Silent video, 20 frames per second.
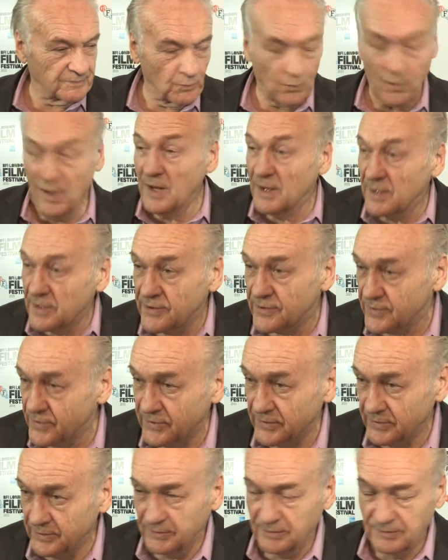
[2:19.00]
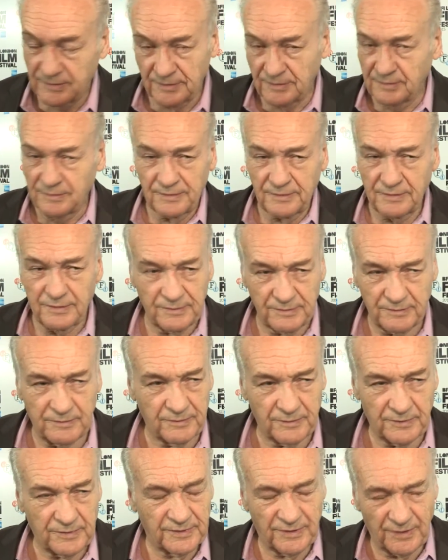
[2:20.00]
wealth.
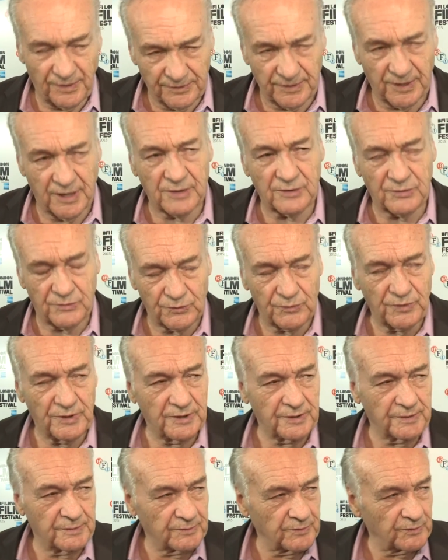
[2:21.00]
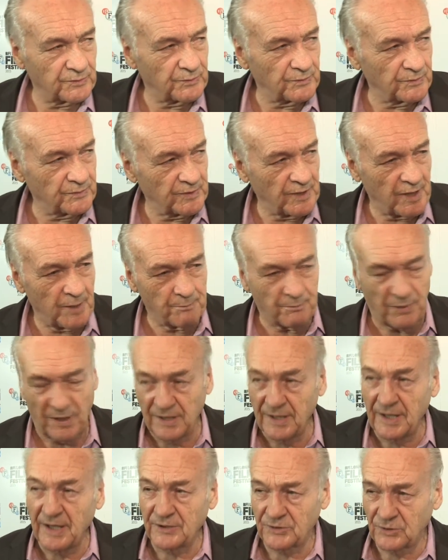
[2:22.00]
There are really a
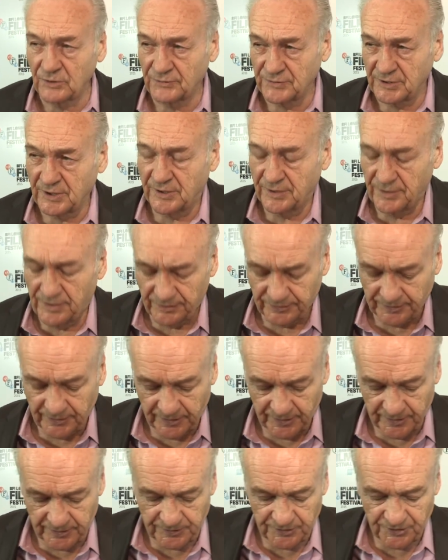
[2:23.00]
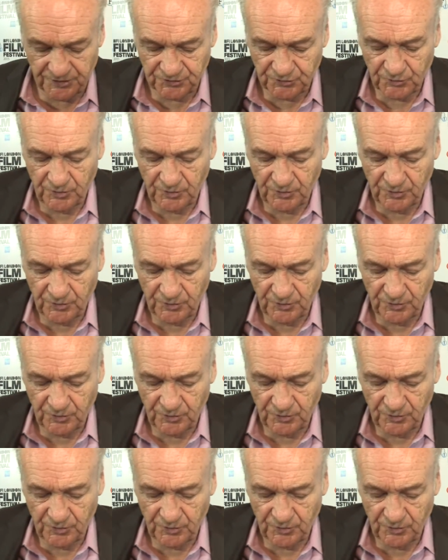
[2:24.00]
palette of characters.